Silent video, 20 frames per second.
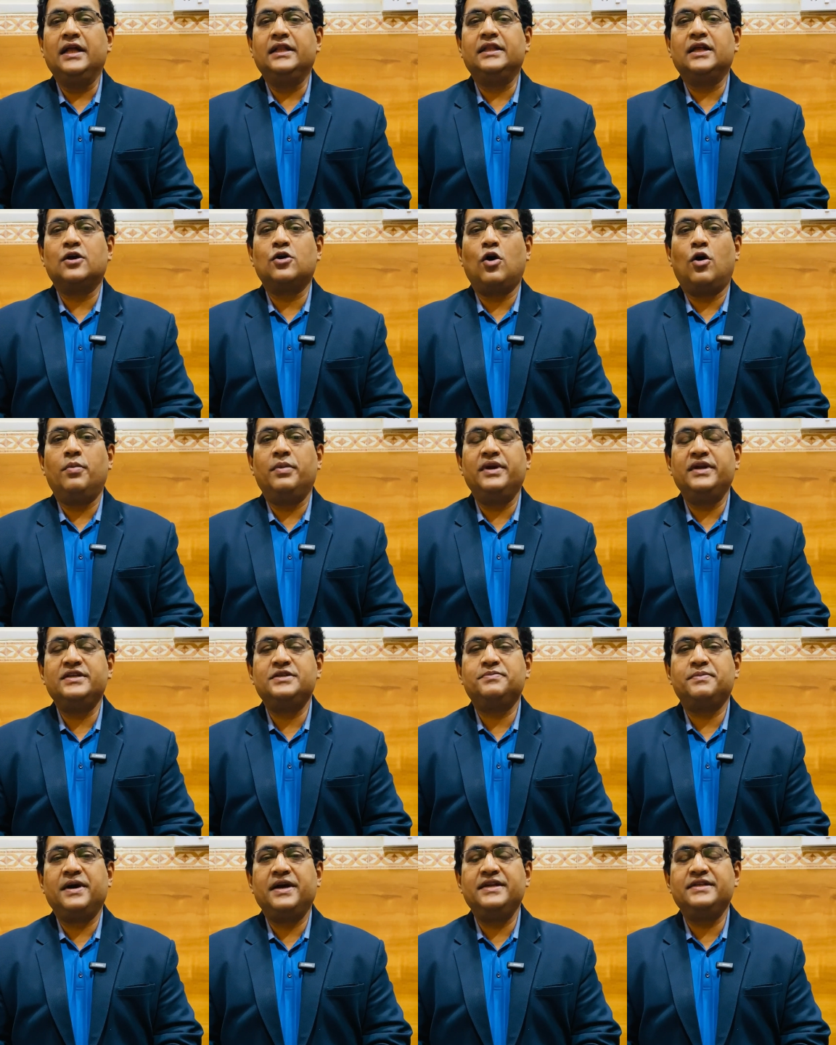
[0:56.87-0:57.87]
The
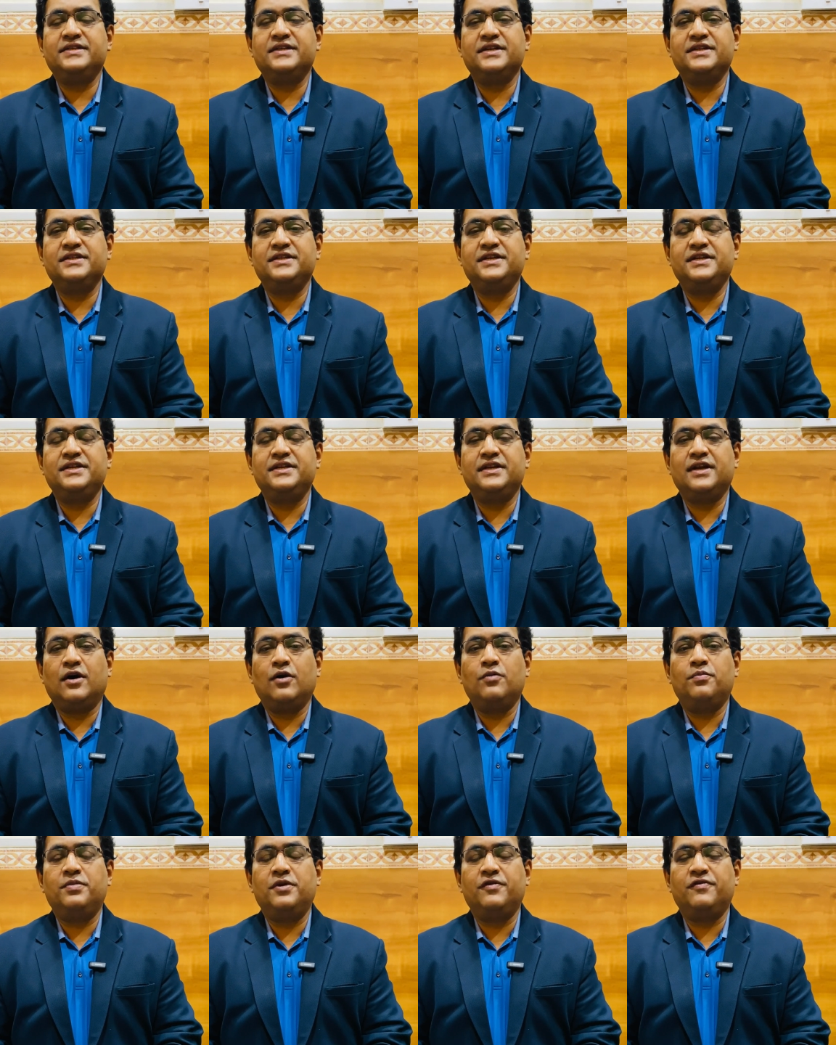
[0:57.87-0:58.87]
commonest spine surgery
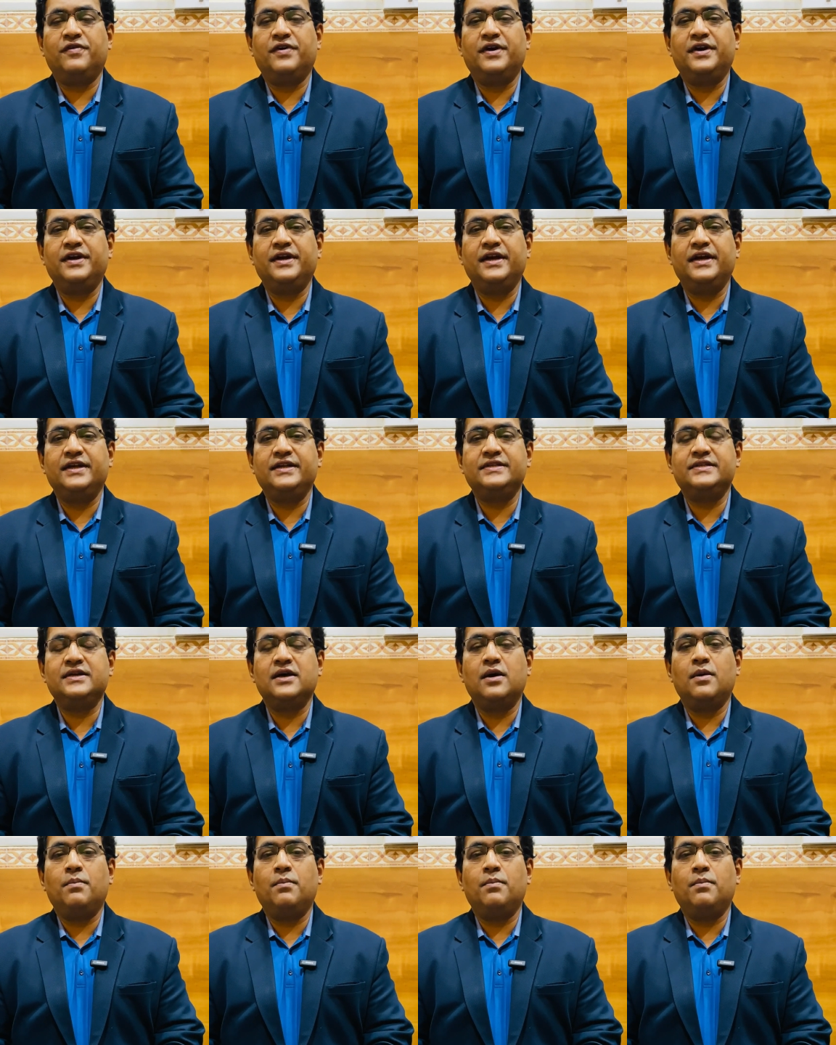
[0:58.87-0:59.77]
now preferred is